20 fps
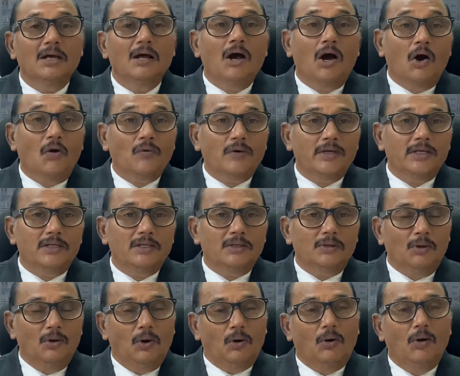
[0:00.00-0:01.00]
how can you
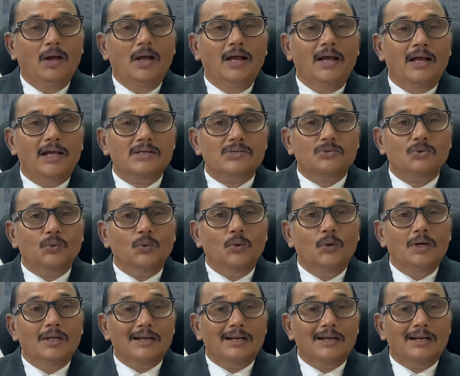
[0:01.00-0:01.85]
know as to